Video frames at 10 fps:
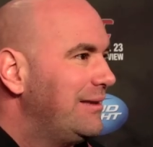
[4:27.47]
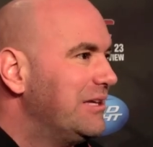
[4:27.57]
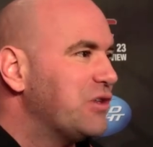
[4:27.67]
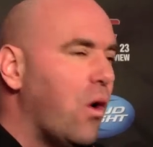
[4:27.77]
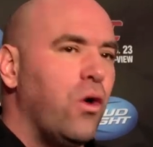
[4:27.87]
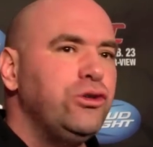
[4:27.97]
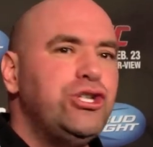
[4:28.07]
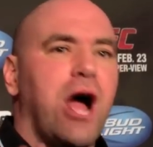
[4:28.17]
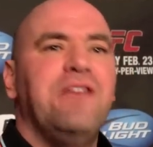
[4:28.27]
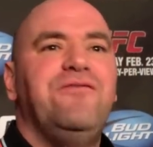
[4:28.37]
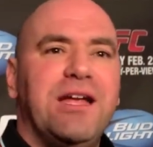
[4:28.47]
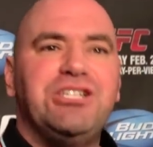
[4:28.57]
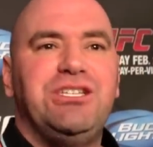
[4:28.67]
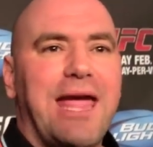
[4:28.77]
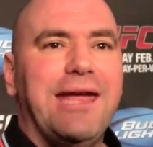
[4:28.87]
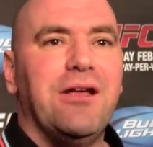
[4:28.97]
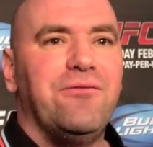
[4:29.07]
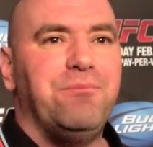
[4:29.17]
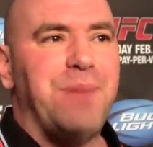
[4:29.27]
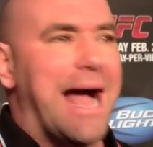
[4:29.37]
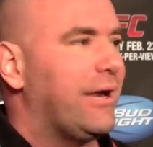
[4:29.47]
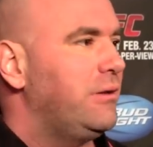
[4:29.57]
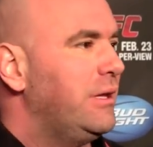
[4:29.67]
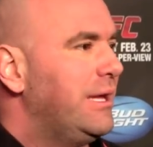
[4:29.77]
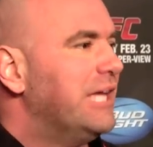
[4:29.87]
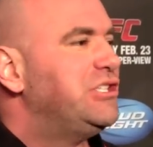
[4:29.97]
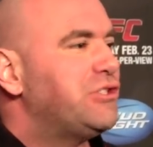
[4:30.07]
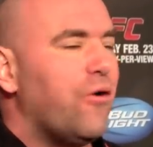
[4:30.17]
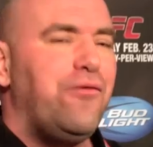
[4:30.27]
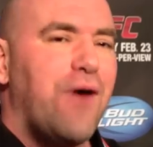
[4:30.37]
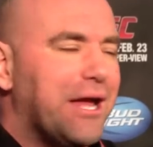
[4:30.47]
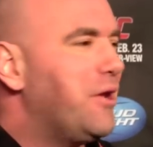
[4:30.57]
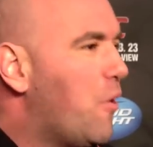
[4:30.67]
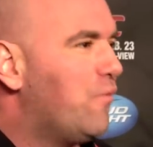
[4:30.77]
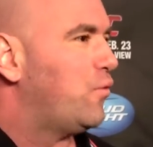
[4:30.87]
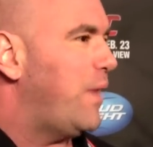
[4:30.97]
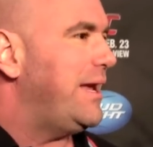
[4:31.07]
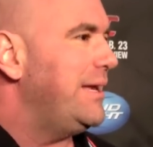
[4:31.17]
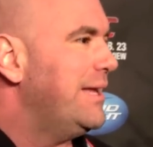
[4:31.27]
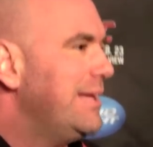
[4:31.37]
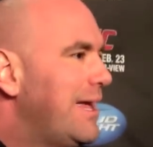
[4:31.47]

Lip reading: This whole Jon Fitch-Dana battle is so fucking overrated.